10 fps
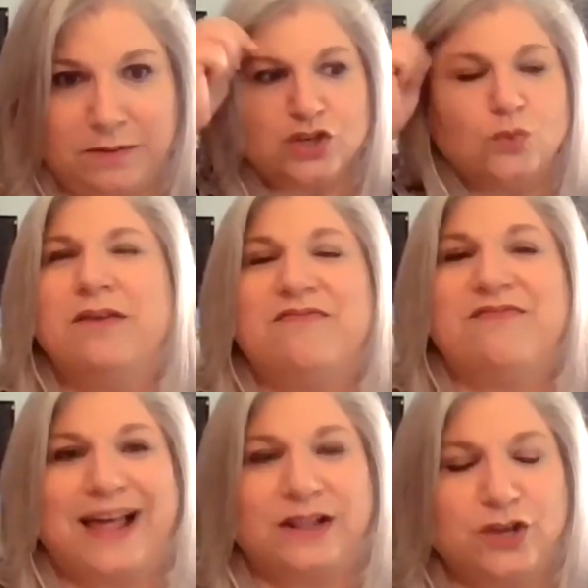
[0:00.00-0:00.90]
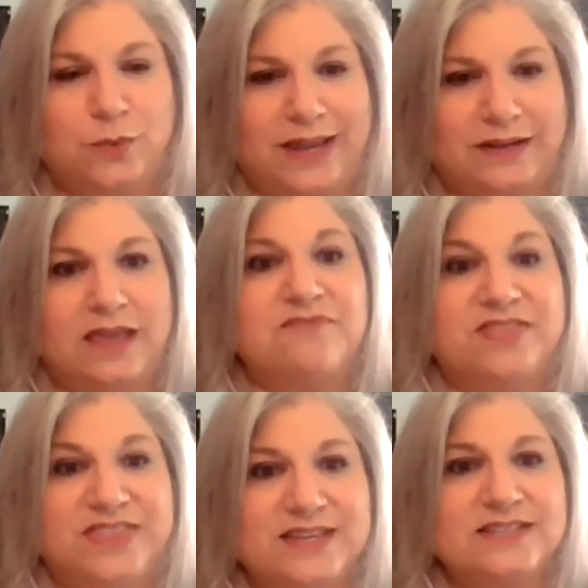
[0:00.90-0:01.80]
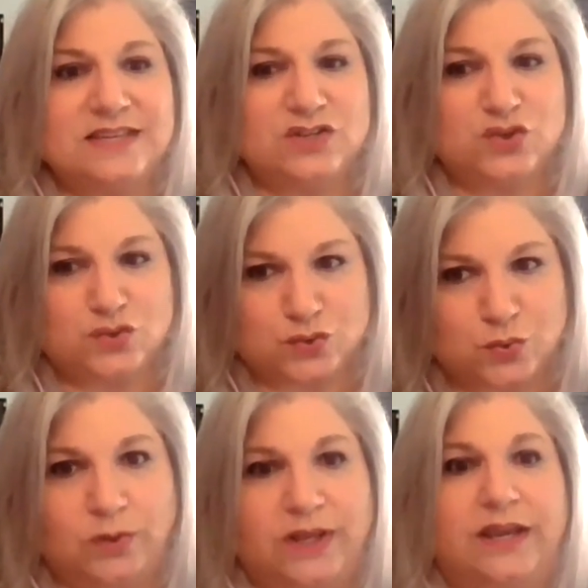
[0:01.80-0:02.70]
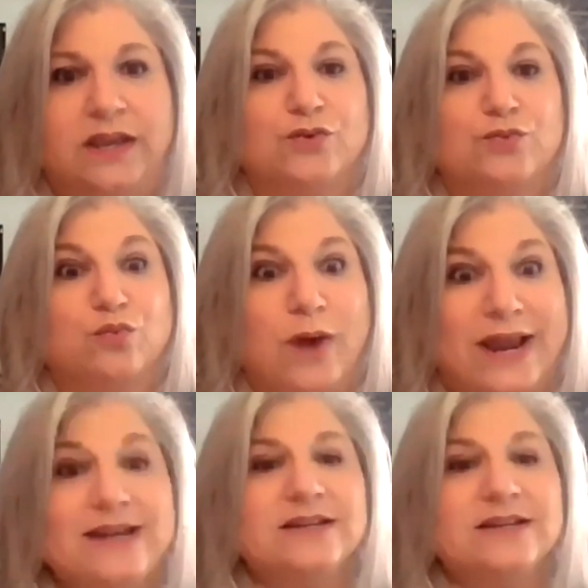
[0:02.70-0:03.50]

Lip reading: to evaluate if this is truly the right